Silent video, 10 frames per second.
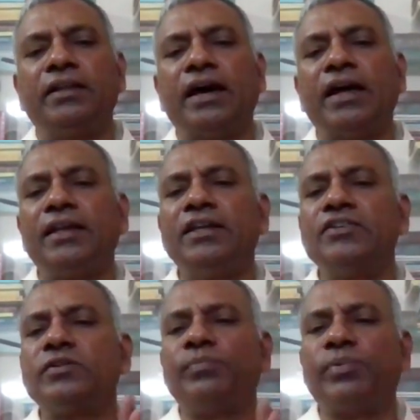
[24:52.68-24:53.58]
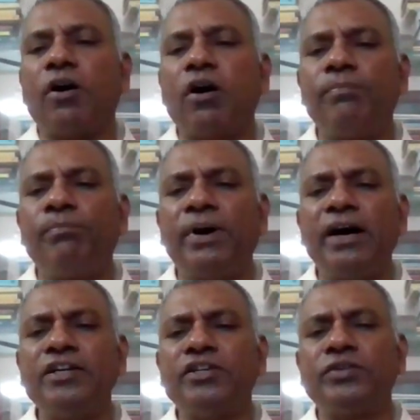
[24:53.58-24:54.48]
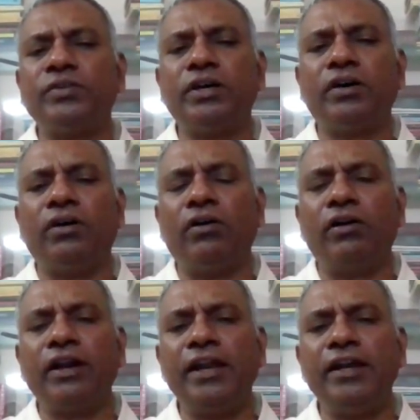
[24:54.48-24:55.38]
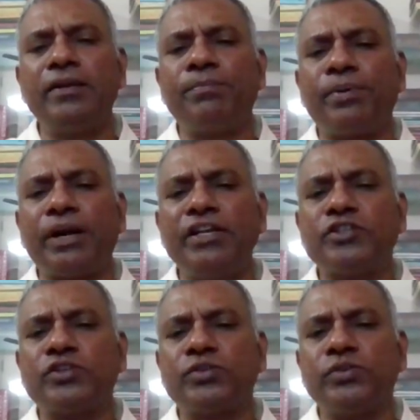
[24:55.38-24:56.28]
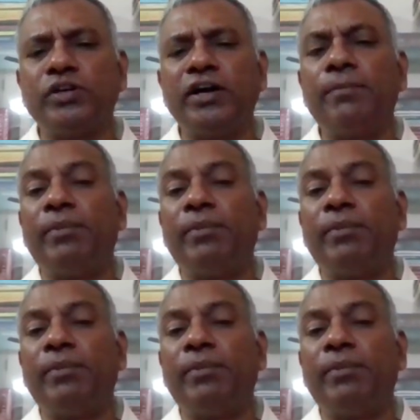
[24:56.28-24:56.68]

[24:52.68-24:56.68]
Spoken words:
that is proper to the ordained priesthood,